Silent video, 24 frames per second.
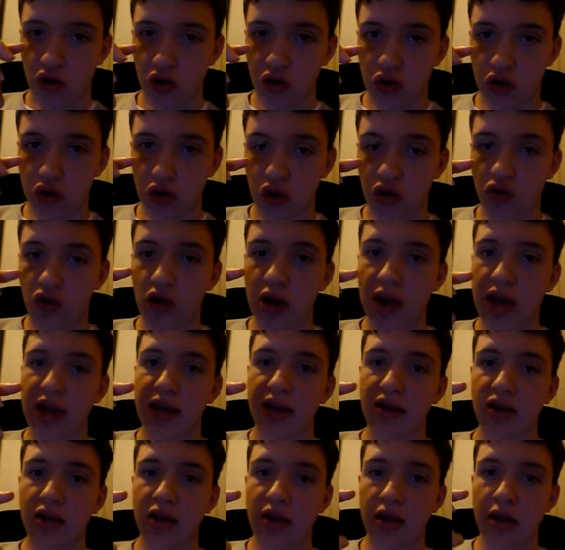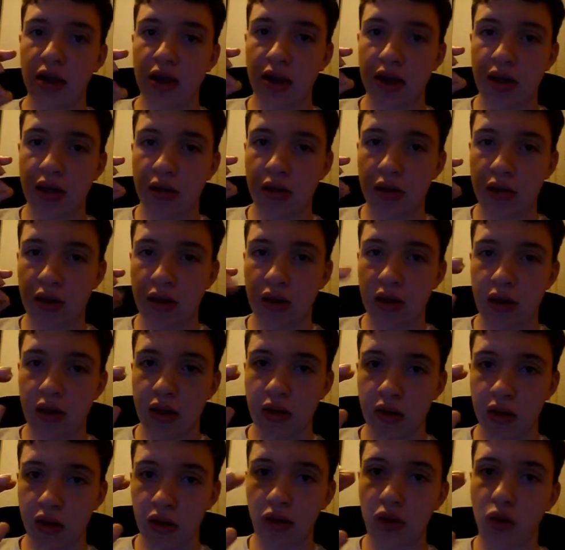to create
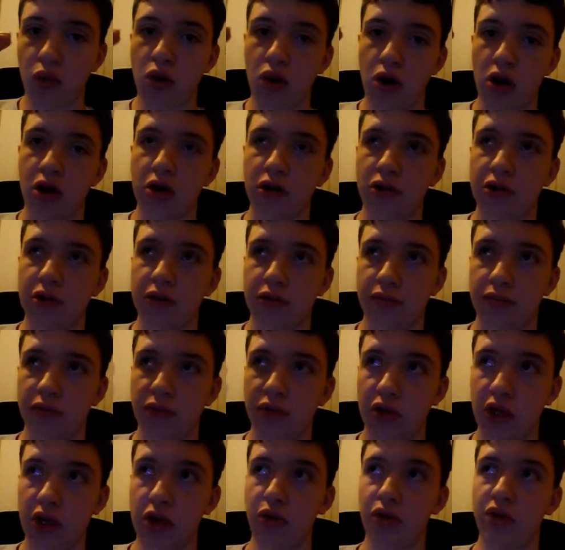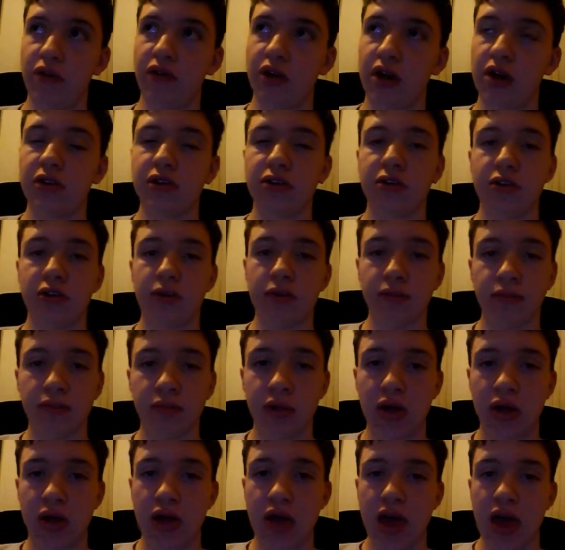the world, the universe.
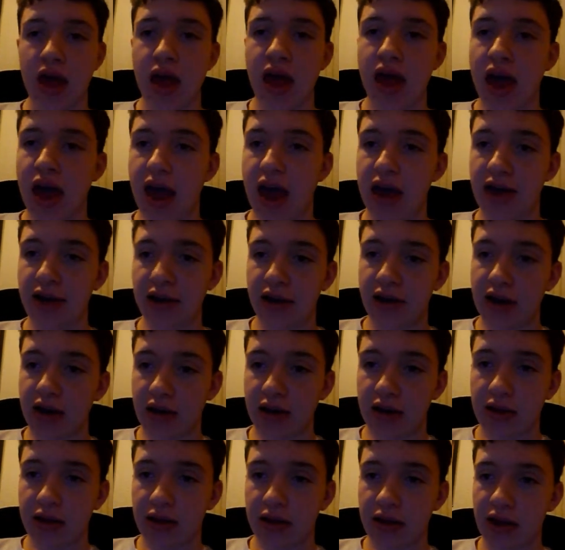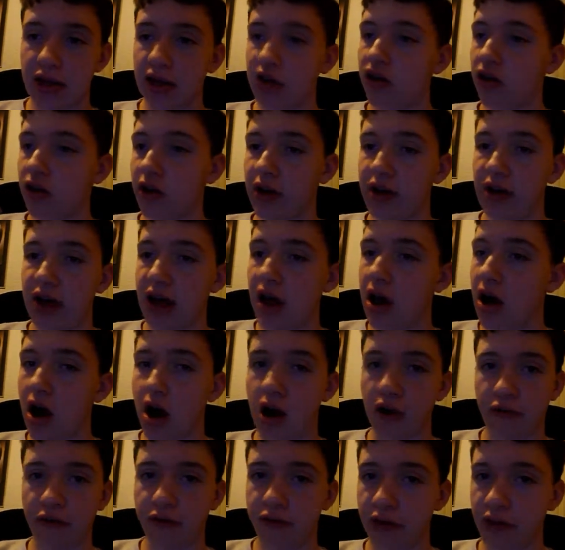And He took a day
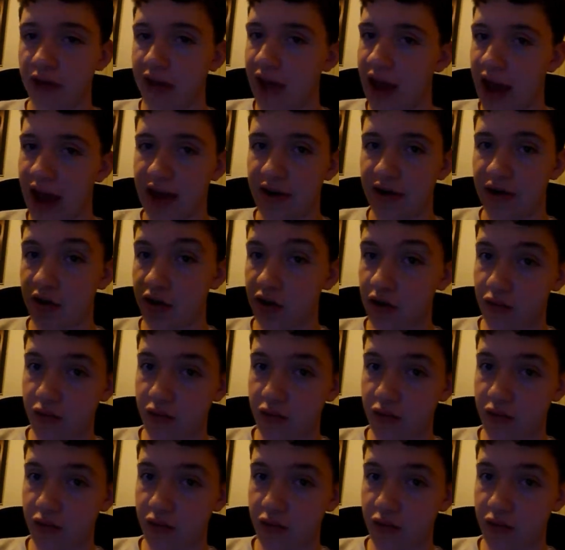off at the end to